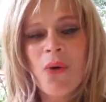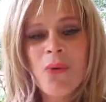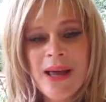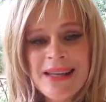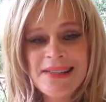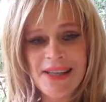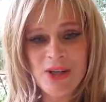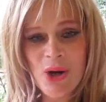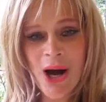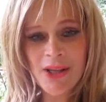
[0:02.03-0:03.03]
When is
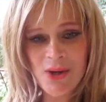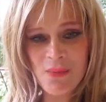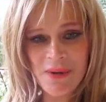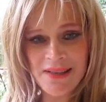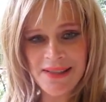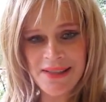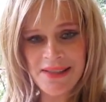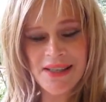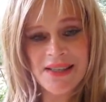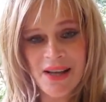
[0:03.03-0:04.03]
it not your
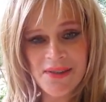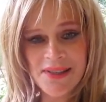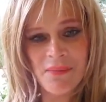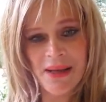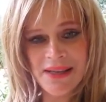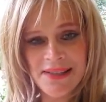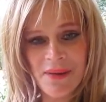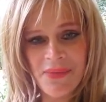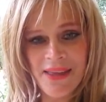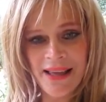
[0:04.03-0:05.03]
business to tell somebody
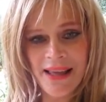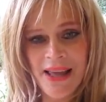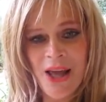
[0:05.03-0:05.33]
something?